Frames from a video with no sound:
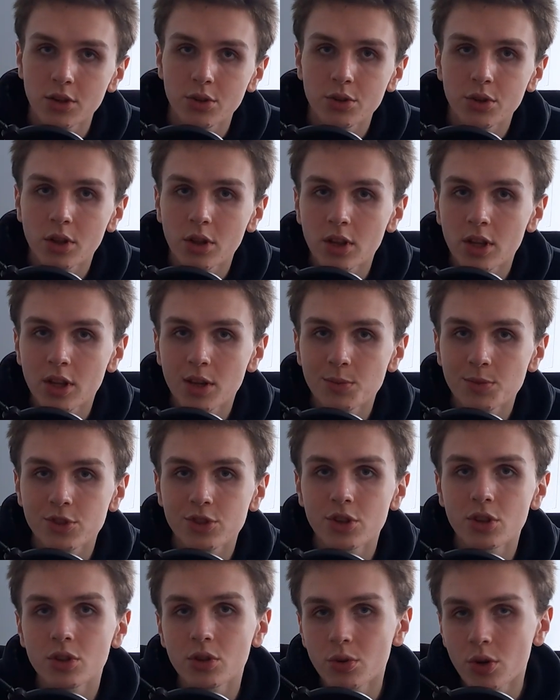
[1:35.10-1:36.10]
LLMs
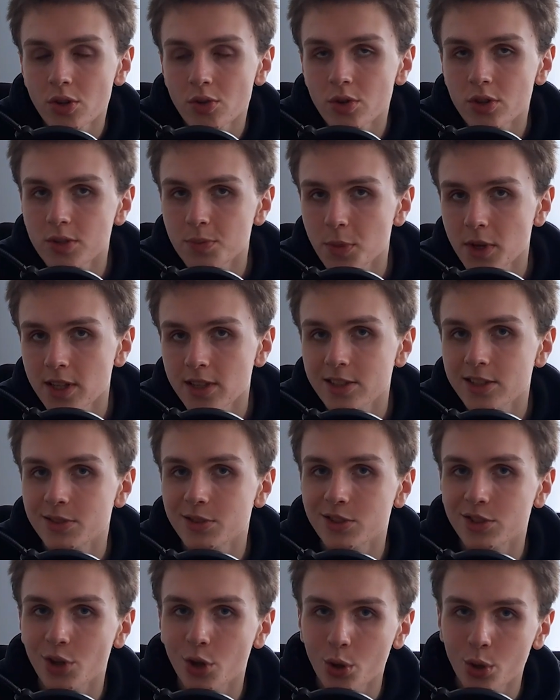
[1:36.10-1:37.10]
generate response
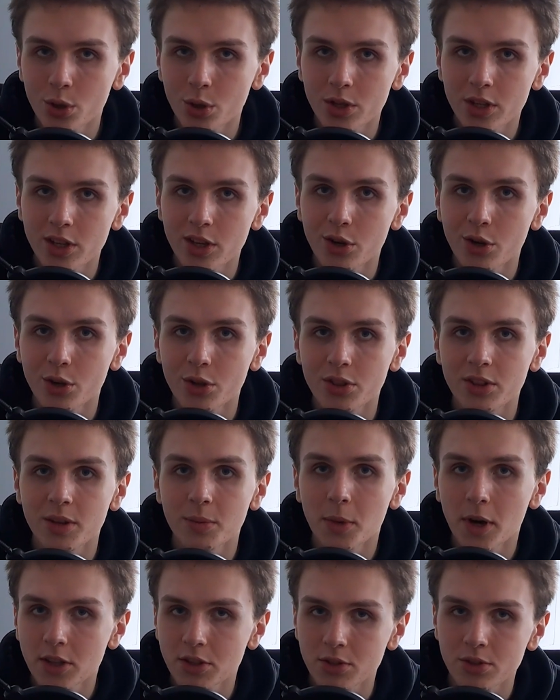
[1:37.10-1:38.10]
solely on the
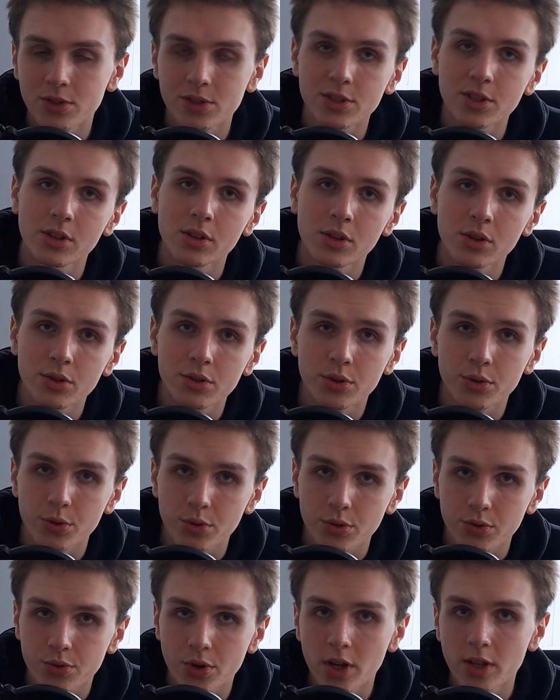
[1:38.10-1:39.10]
patterns they learned during
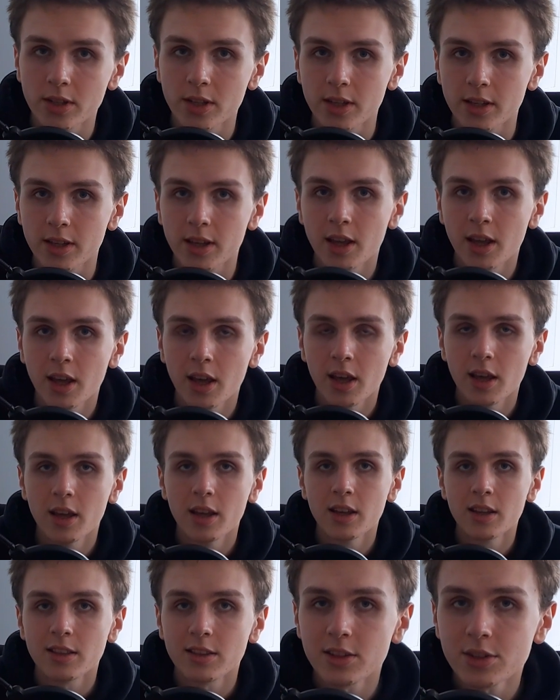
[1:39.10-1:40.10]
training.
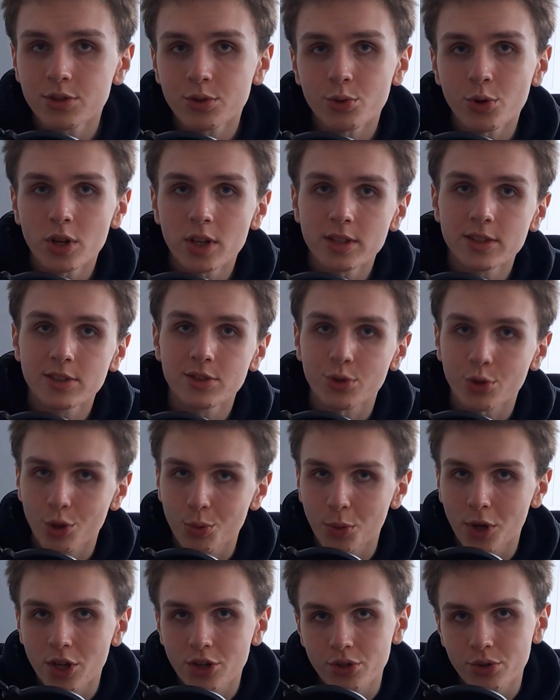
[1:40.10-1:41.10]
This creates three
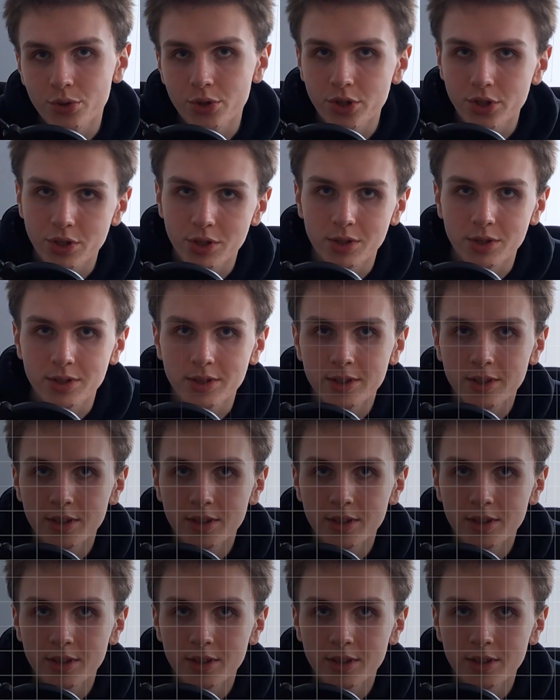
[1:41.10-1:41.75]
major issues.